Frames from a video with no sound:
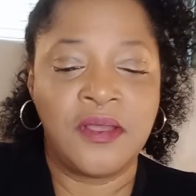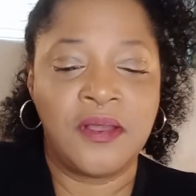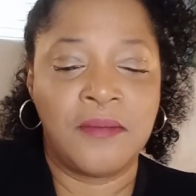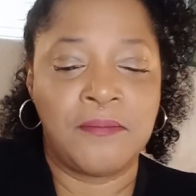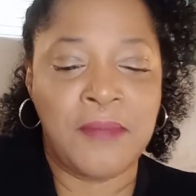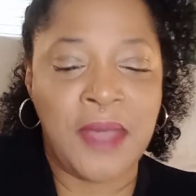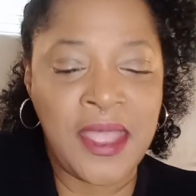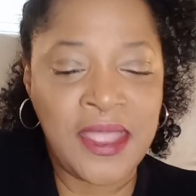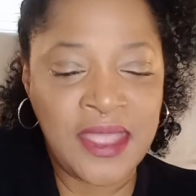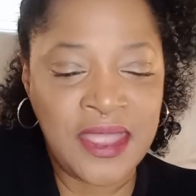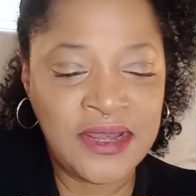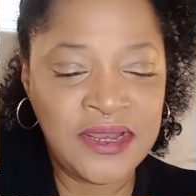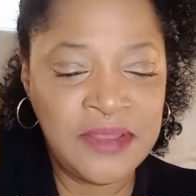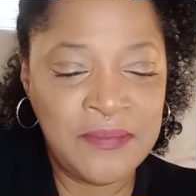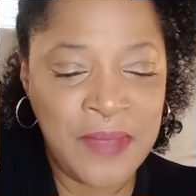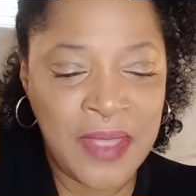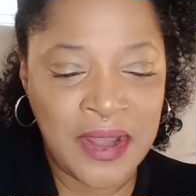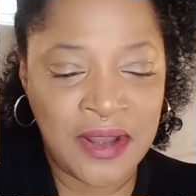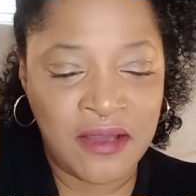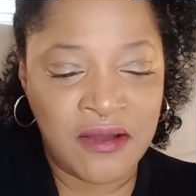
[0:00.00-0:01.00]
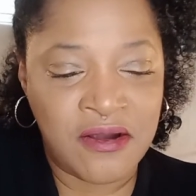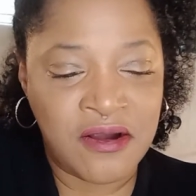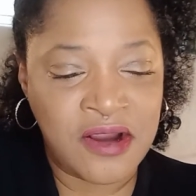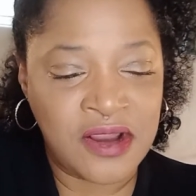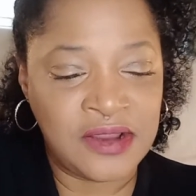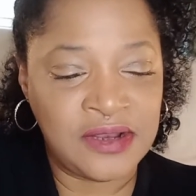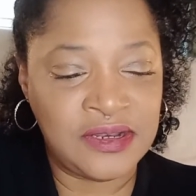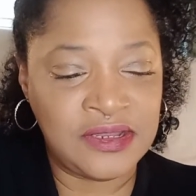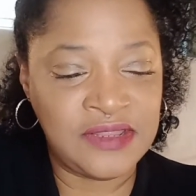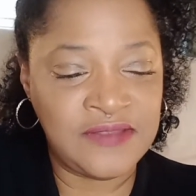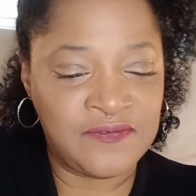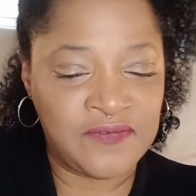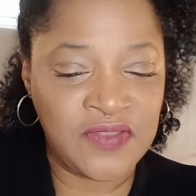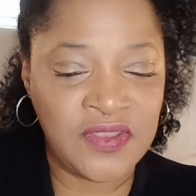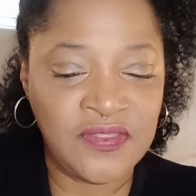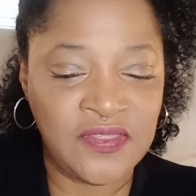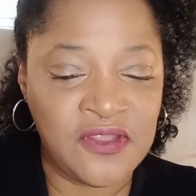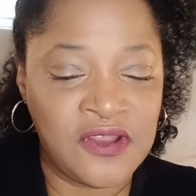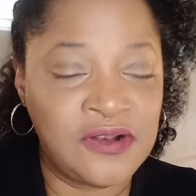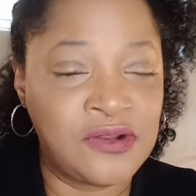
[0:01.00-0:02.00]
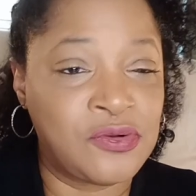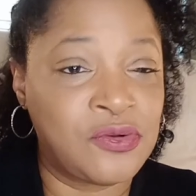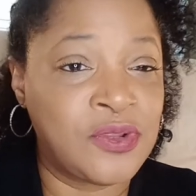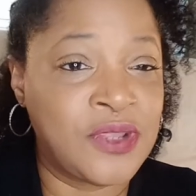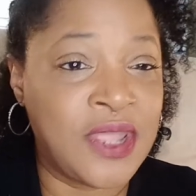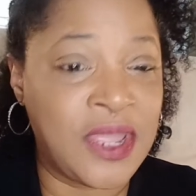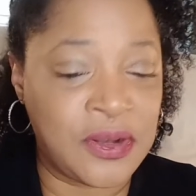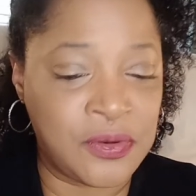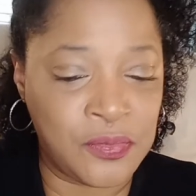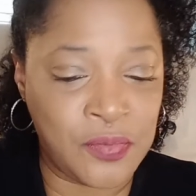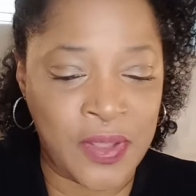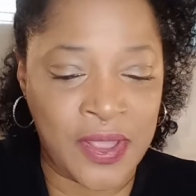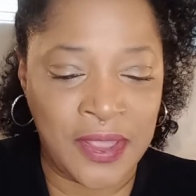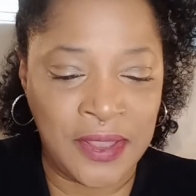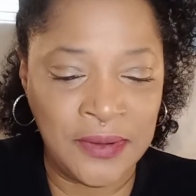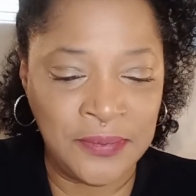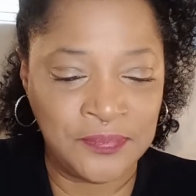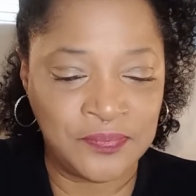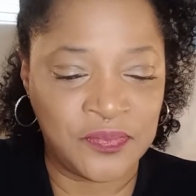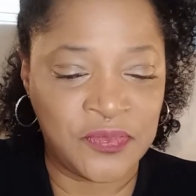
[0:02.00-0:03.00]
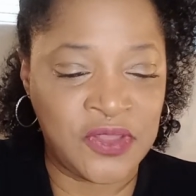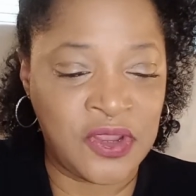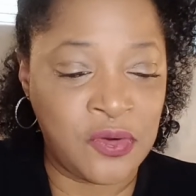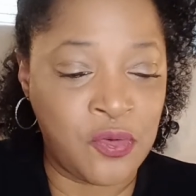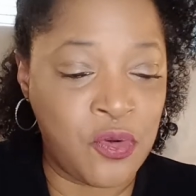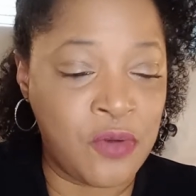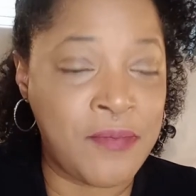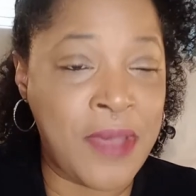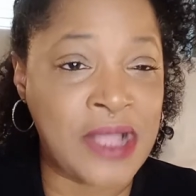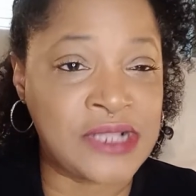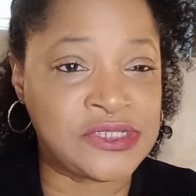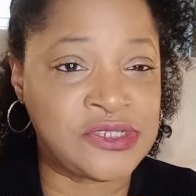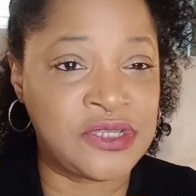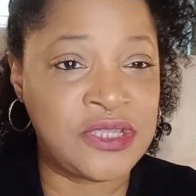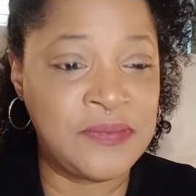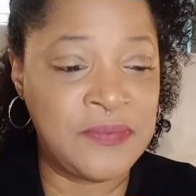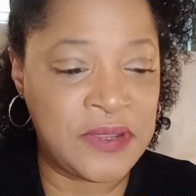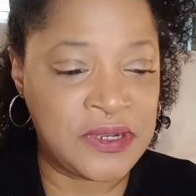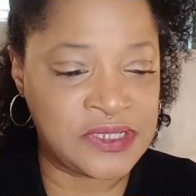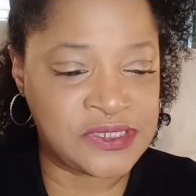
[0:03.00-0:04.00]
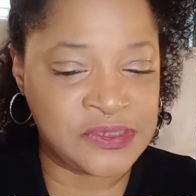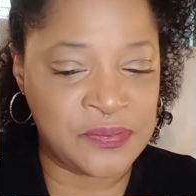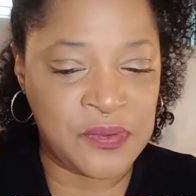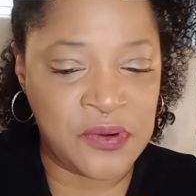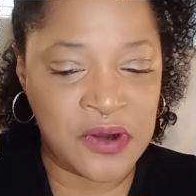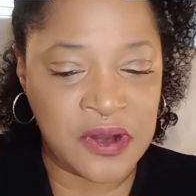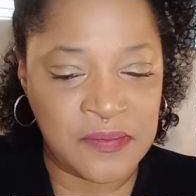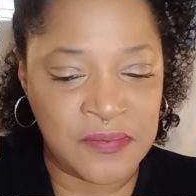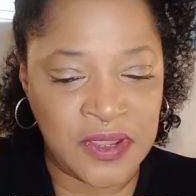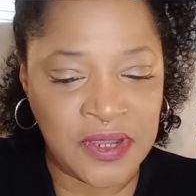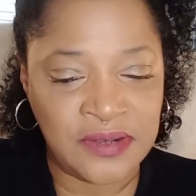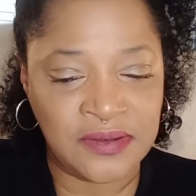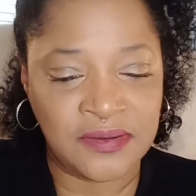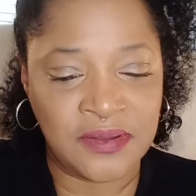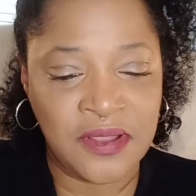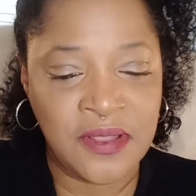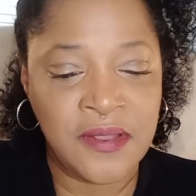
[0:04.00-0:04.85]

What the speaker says: Mike and Jimena are leaving their little getaway. And they're going back to Jimena's apartment.